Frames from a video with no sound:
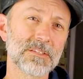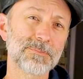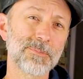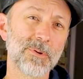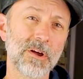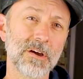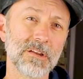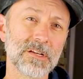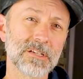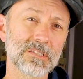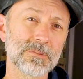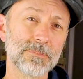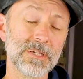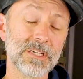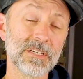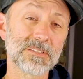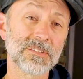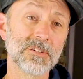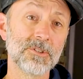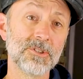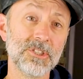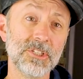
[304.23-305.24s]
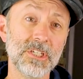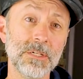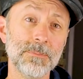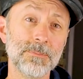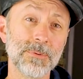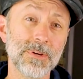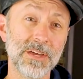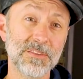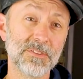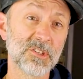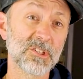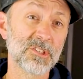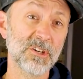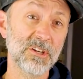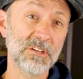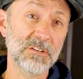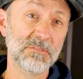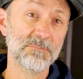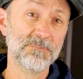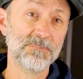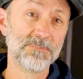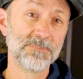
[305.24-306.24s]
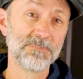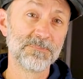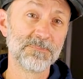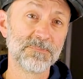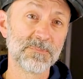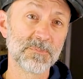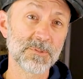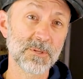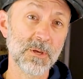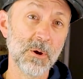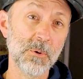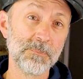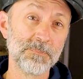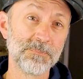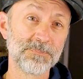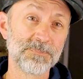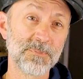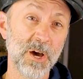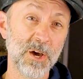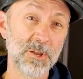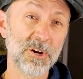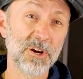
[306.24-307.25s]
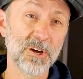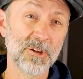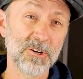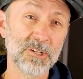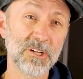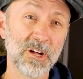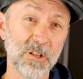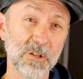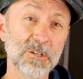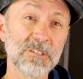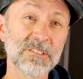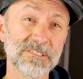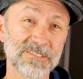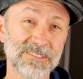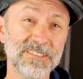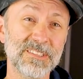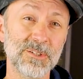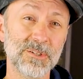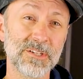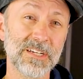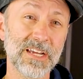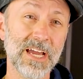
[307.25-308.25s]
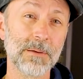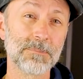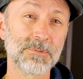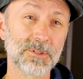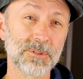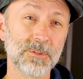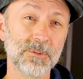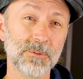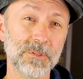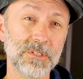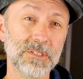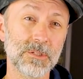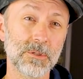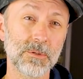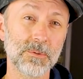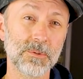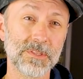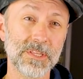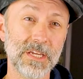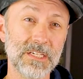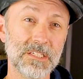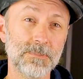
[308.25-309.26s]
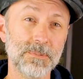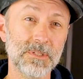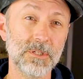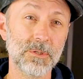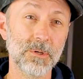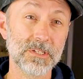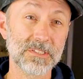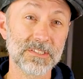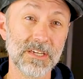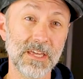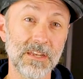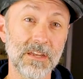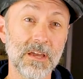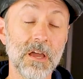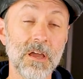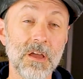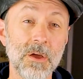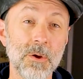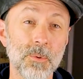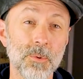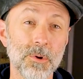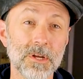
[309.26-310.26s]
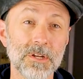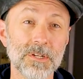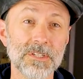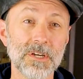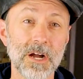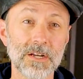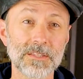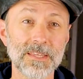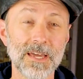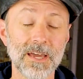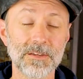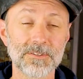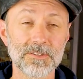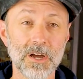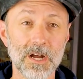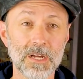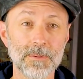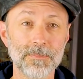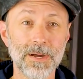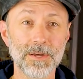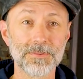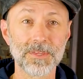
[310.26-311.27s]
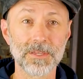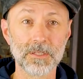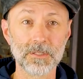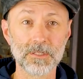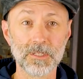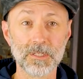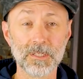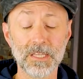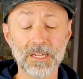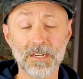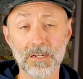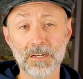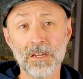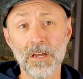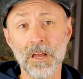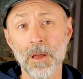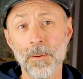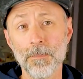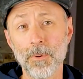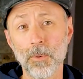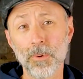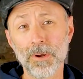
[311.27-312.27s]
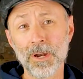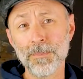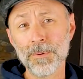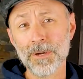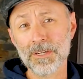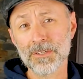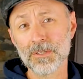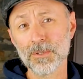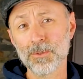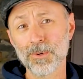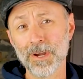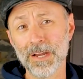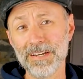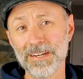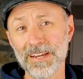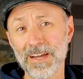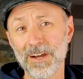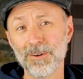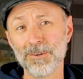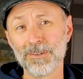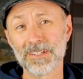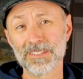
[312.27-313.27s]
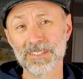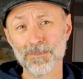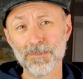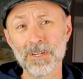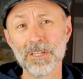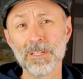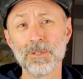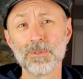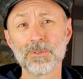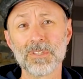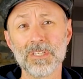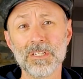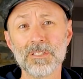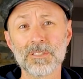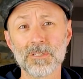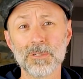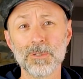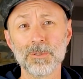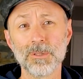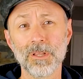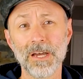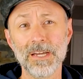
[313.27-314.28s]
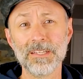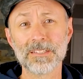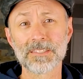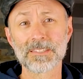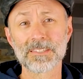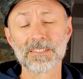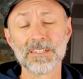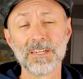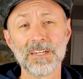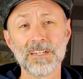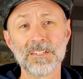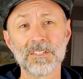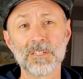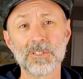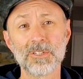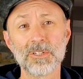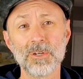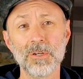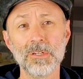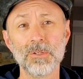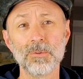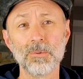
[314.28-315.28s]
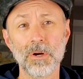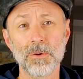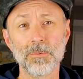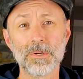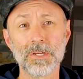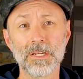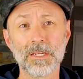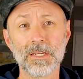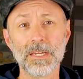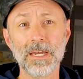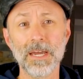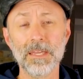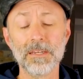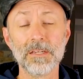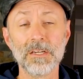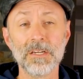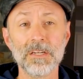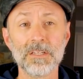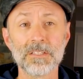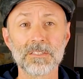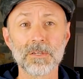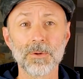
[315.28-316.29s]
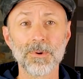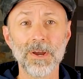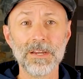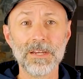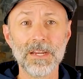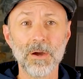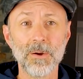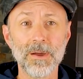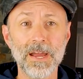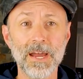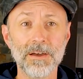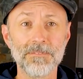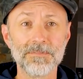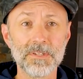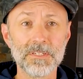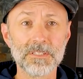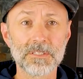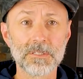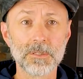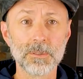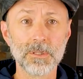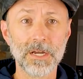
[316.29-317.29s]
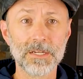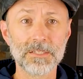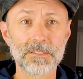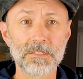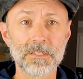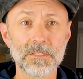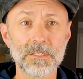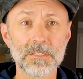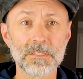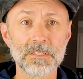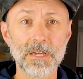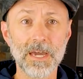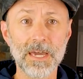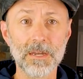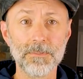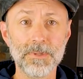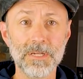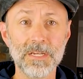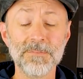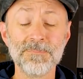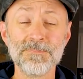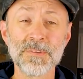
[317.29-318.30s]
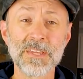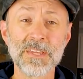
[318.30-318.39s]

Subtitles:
products because they're cheap and they're good. So under $100, you can absolutely do it with HP USN. We're going to talk about that a little later. But what I'm going to do right now is I'm going to use these two lights to show you what we can get. So right now I have these two lights to the side of me,